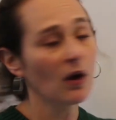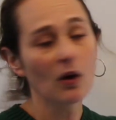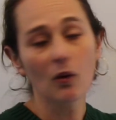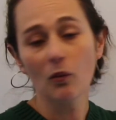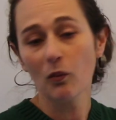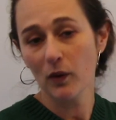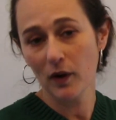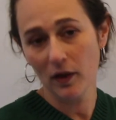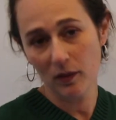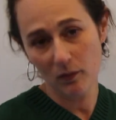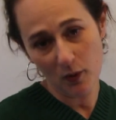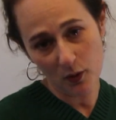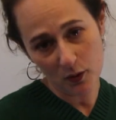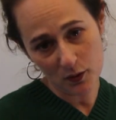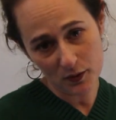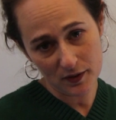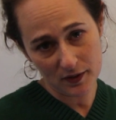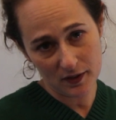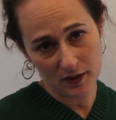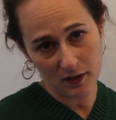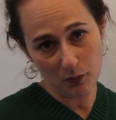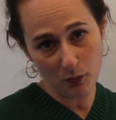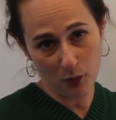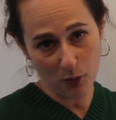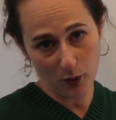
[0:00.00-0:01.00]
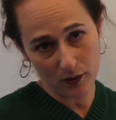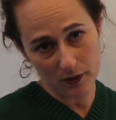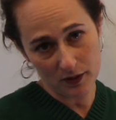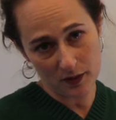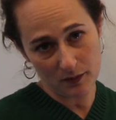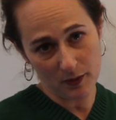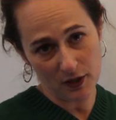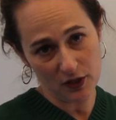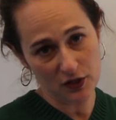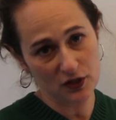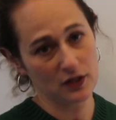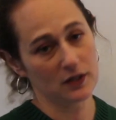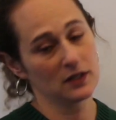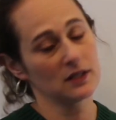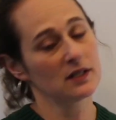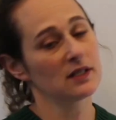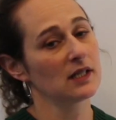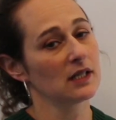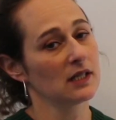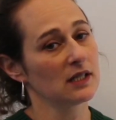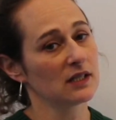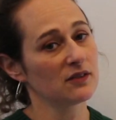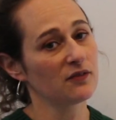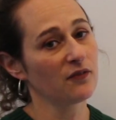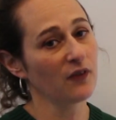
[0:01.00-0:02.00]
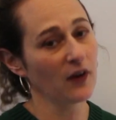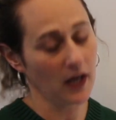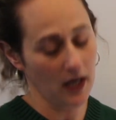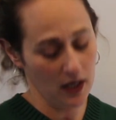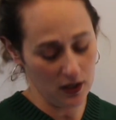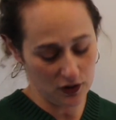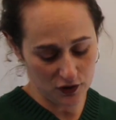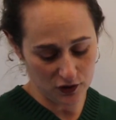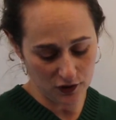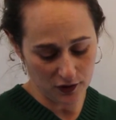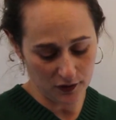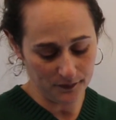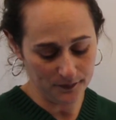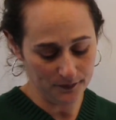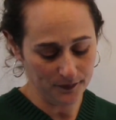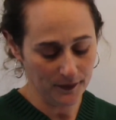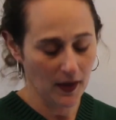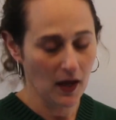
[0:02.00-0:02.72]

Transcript: One of the most important dimensions is financial.